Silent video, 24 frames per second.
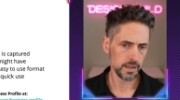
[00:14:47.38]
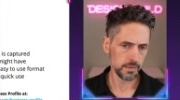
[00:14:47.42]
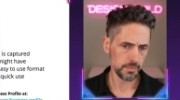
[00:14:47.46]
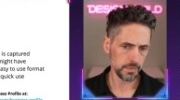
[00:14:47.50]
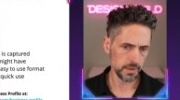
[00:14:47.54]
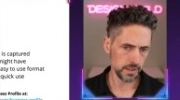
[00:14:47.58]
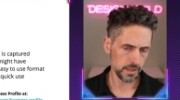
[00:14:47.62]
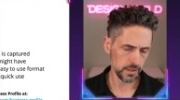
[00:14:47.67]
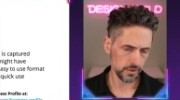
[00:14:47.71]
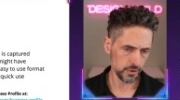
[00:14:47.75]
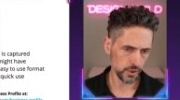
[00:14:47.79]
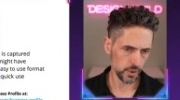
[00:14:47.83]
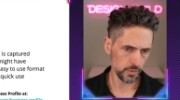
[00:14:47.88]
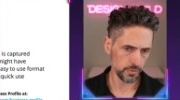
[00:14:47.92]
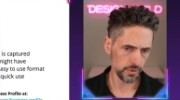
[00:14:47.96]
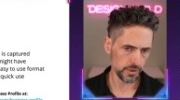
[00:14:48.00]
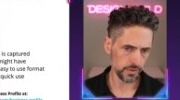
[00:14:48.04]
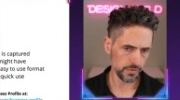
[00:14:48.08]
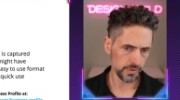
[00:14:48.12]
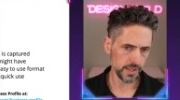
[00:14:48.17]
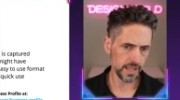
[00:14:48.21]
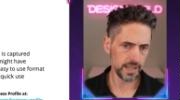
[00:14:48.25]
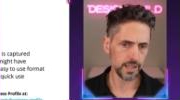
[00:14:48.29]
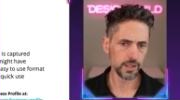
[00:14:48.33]
in terms
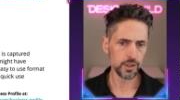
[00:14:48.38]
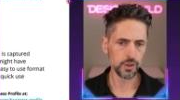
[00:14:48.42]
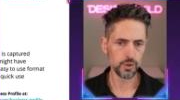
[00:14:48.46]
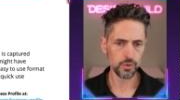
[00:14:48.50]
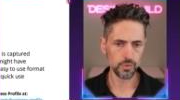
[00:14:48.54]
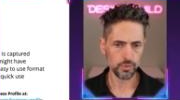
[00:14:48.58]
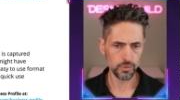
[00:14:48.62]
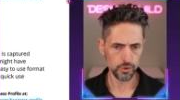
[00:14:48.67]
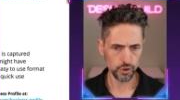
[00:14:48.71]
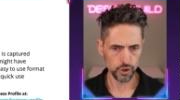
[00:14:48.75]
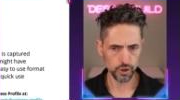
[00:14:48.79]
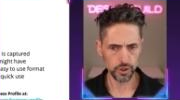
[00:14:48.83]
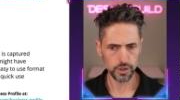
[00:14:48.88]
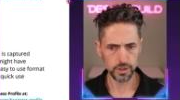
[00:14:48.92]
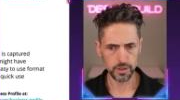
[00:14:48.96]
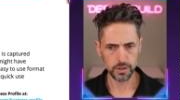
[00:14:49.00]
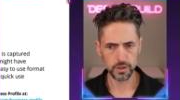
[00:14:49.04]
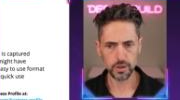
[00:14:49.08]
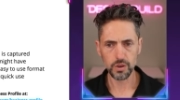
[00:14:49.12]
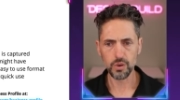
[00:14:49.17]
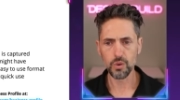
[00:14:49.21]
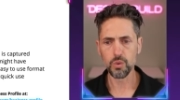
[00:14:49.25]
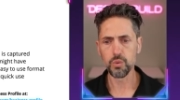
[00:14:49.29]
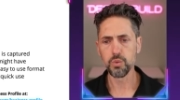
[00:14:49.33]
of getting you
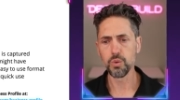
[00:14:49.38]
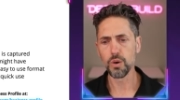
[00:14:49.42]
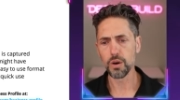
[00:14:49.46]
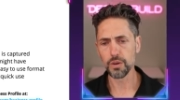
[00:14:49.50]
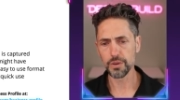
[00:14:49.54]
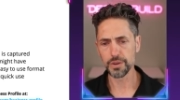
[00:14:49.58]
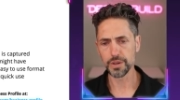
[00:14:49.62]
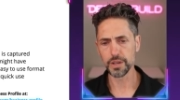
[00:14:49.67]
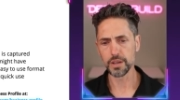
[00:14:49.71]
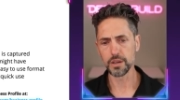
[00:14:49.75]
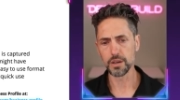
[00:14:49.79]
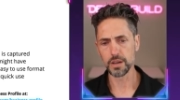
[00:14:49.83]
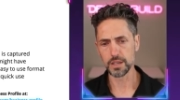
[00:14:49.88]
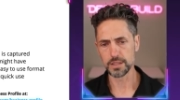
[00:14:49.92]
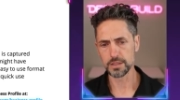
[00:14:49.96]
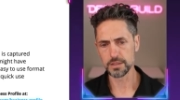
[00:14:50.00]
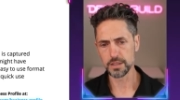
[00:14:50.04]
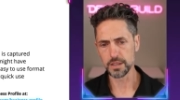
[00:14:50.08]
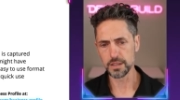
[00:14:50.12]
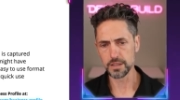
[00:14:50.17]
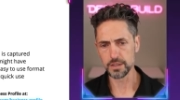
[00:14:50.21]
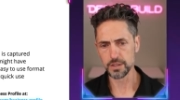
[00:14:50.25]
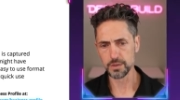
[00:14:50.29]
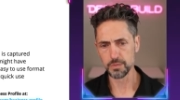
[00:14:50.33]
good quality
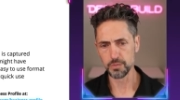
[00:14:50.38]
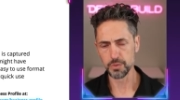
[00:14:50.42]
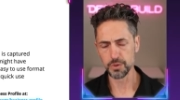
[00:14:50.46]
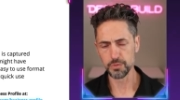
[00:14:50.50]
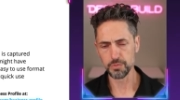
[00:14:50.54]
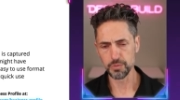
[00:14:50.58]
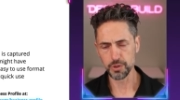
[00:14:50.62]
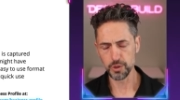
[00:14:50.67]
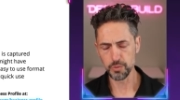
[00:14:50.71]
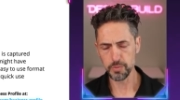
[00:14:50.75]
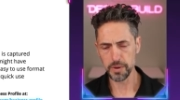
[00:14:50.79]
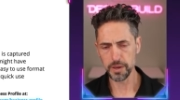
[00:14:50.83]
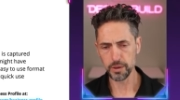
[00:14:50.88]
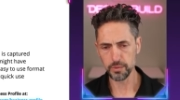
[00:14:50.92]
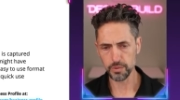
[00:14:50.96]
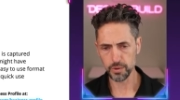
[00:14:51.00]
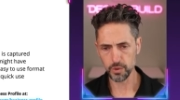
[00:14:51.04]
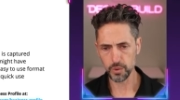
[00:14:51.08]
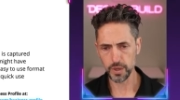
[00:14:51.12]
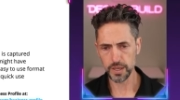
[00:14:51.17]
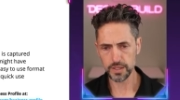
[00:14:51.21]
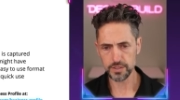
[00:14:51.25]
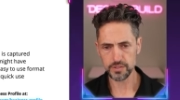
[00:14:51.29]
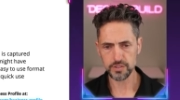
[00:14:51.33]
content when you make
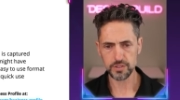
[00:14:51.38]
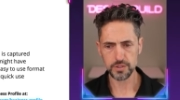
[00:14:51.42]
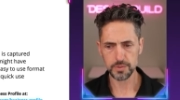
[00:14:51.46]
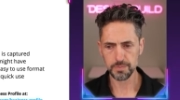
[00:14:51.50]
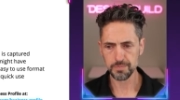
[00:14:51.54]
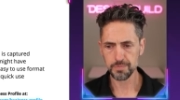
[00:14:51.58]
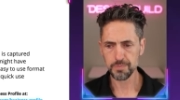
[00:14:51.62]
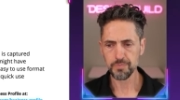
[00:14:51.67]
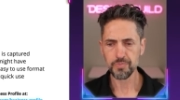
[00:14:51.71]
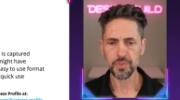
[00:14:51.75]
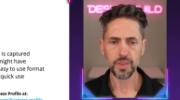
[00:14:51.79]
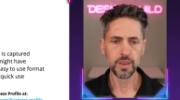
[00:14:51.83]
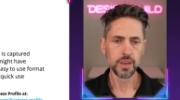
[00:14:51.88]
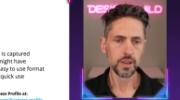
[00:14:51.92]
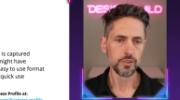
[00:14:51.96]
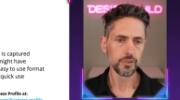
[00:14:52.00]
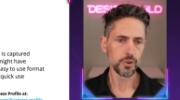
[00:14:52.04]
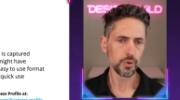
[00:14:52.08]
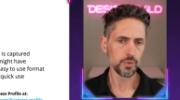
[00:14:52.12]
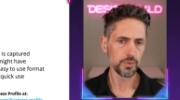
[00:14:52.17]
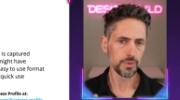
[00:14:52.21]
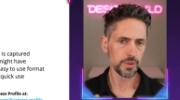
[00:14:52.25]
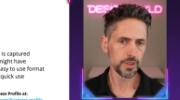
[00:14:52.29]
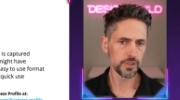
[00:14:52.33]
requests.
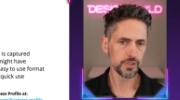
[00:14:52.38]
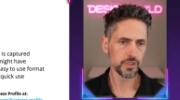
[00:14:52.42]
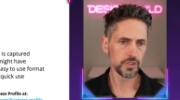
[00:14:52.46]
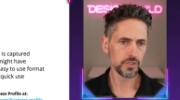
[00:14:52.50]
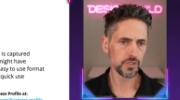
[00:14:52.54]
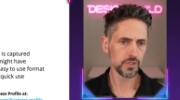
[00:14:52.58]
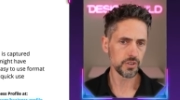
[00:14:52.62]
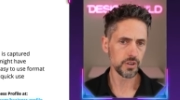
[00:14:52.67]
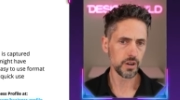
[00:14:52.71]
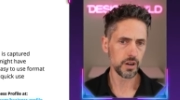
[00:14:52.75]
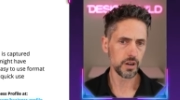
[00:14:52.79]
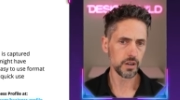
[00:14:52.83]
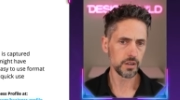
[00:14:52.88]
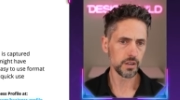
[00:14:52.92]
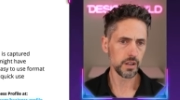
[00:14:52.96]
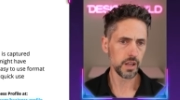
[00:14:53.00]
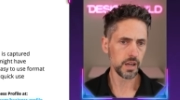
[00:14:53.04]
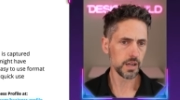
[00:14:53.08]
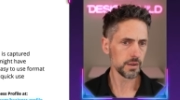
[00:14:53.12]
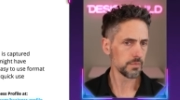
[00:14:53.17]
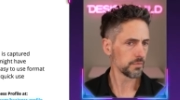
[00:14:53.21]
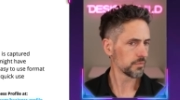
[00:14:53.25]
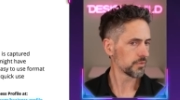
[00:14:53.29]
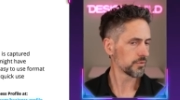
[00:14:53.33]
So this is an
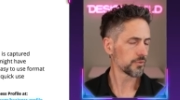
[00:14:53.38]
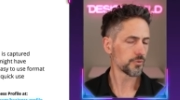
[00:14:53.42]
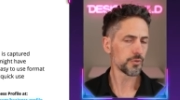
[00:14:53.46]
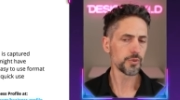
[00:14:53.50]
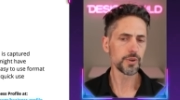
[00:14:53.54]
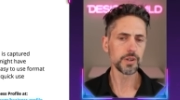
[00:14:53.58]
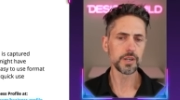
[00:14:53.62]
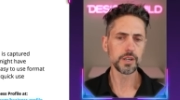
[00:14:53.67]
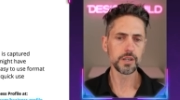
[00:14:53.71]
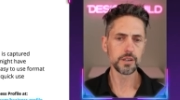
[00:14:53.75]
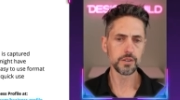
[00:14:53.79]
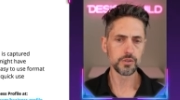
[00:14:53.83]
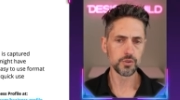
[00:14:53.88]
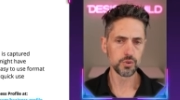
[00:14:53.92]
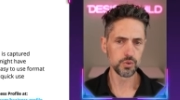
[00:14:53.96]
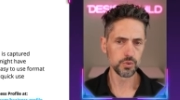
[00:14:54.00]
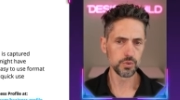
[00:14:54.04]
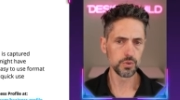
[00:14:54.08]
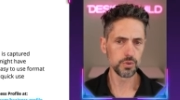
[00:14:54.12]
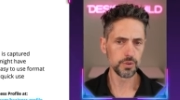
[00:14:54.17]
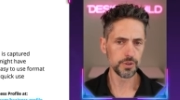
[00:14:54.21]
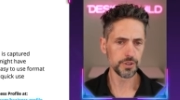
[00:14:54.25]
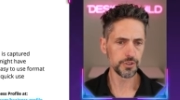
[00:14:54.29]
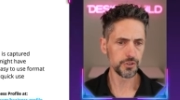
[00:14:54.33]
online free
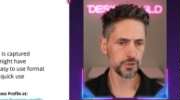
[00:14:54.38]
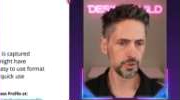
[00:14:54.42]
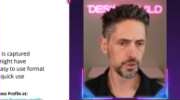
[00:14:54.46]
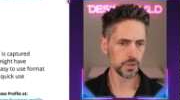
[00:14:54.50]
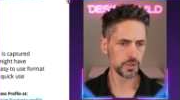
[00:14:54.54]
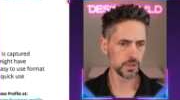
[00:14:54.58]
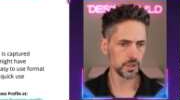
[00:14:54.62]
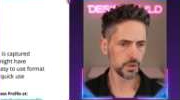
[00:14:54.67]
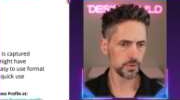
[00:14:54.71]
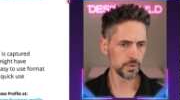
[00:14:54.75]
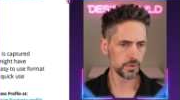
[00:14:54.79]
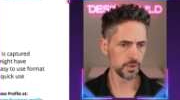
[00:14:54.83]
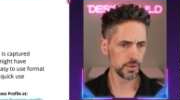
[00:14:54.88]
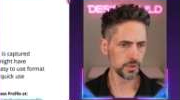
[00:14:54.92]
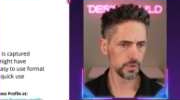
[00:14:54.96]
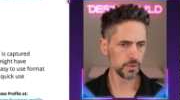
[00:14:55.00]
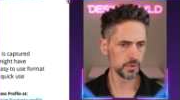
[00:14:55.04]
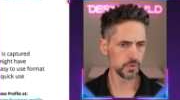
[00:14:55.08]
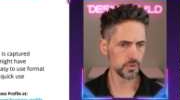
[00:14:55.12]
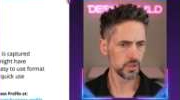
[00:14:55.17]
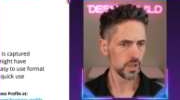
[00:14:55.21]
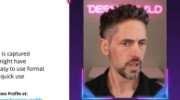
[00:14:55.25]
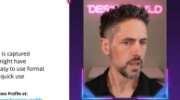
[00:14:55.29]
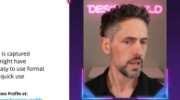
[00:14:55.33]
tool that you can go
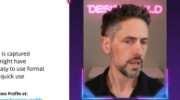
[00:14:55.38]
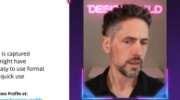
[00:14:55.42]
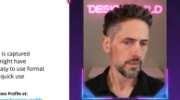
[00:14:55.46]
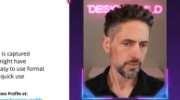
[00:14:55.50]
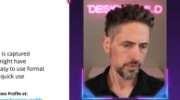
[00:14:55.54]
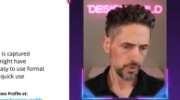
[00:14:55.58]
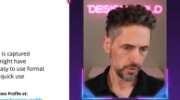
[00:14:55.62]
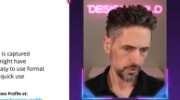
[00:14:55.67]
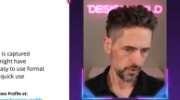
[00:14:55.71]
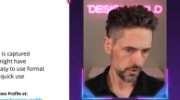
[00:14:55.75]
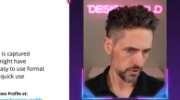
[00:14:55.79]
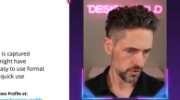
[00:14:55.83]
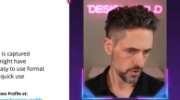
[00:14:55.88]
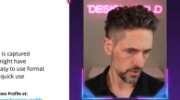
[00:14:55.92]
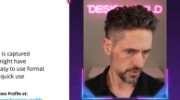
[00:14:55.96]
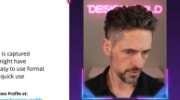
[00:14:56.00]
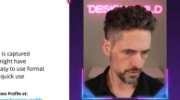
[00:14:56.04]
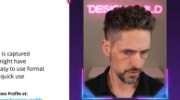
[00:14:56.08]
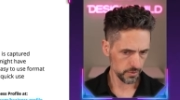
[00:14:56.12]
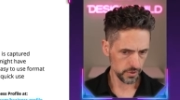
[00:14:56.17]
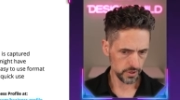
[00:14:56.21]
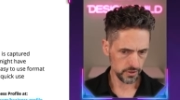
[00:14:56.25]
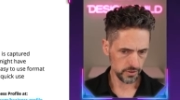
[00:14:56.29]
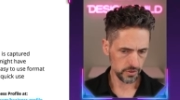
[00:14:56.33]
use. You just go
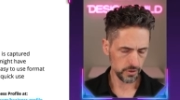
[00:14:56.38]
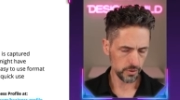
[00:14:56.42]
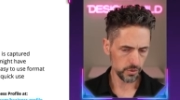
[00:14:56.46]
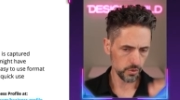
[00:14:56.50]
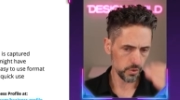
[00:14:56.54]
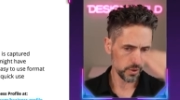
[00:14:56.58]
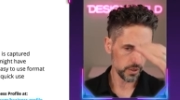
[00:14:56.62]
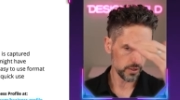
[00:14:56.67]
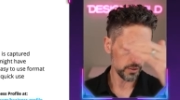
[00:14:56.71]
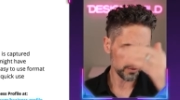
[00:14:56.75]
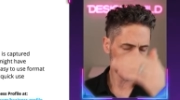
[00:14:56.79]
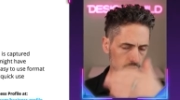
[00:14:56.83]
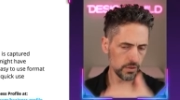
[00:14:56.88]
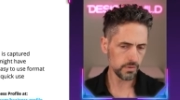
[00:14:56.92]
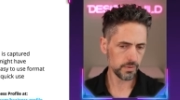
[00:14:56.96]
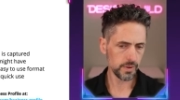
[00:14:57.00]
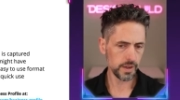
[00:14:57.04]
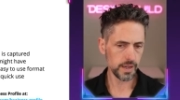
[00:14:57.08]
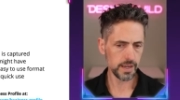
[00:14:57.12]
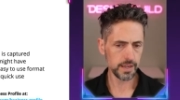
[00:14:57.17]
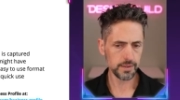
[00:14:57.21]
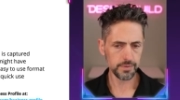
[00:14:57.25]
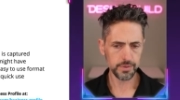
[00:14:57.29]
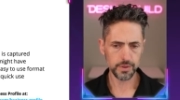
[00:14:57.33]
through this little quick
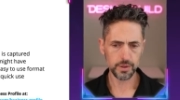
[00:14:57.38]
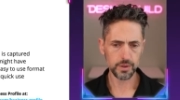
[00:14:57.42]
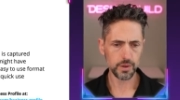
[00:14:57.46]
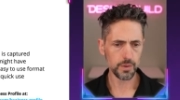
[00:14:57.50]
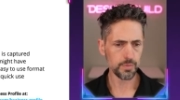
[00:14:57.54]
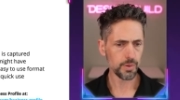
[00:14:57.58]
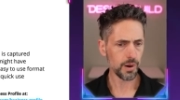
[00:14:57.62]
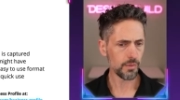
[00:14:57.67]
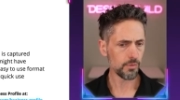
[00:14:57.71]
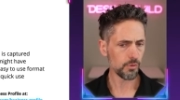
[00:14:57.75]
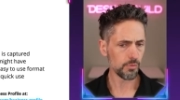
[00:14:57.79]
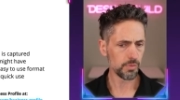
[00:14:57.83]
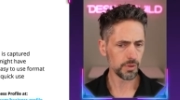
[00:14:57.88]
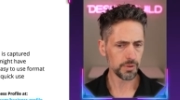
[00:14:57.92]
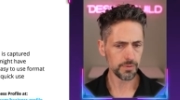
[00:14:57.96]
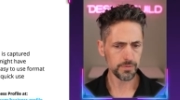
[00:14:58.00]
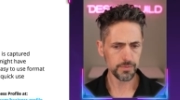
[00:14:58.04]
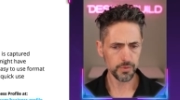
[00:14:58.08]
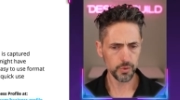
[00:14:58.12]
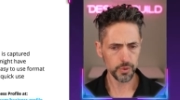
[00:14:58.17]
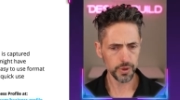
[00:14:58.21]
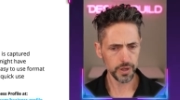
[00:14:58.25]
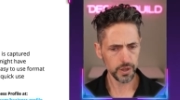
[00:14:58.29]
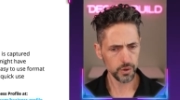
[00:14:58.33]
survey. There are probably
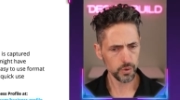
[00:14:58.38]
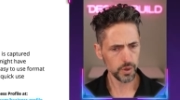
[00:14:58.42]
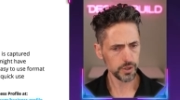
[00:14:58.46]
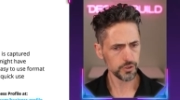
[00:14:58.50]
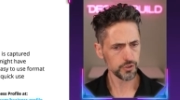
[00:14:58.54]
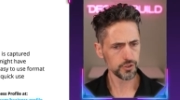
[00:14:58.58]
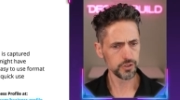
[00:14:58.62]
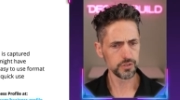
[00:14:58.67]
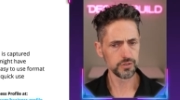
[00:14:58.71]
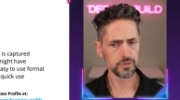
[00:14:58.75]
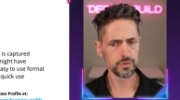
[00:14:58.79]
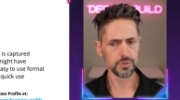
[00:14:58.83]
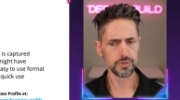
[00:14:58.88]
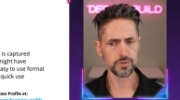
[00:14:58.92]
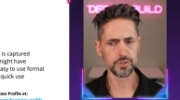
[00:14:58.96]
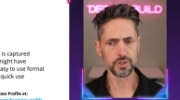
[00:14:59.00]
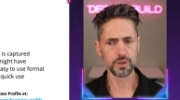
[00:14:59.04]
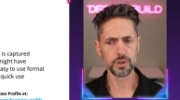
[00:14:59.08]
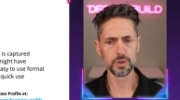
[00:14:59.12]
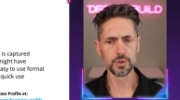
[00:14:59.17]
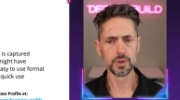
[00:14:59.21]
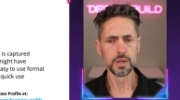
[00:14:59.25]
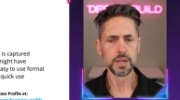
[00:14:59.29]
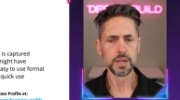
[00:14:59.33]
40 questions or so.